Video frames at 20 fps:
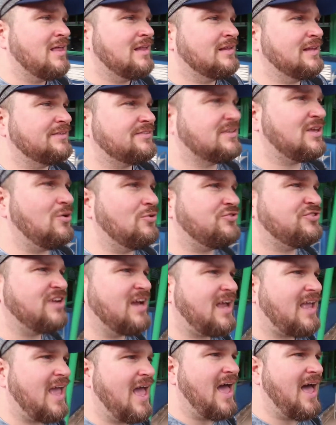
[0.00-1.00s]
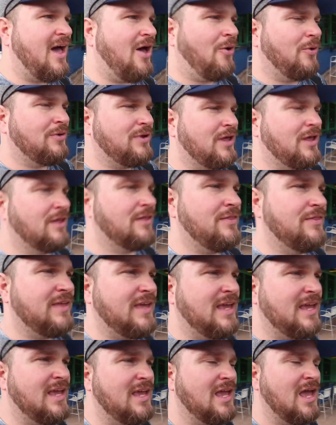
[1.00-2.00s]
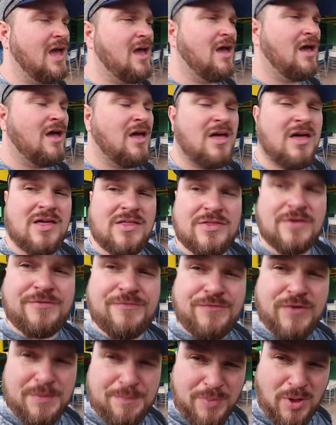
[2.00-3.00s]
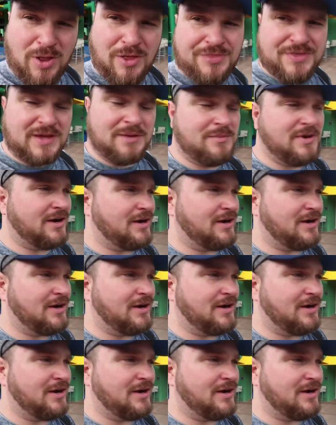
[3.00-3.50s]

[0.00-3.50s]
Let's go check out the football themed